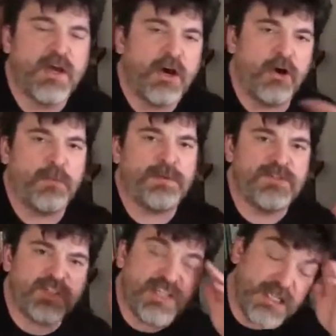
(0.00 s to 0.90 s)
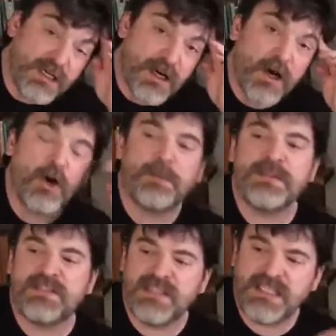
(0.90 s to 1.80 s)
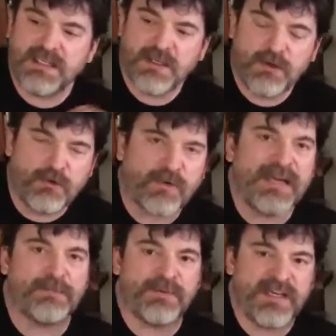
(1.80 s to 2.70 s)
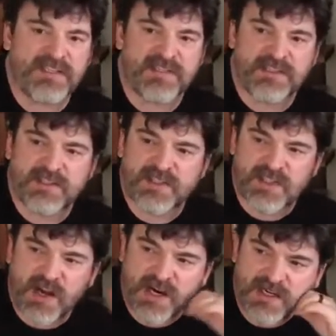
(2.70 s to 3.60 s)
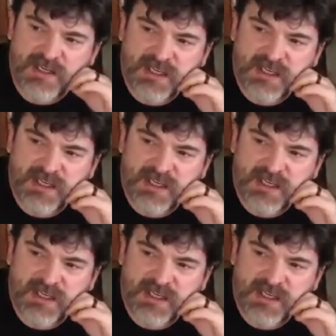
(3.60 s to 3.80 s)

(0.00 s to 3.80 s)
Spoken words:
open G, open D, great places to start.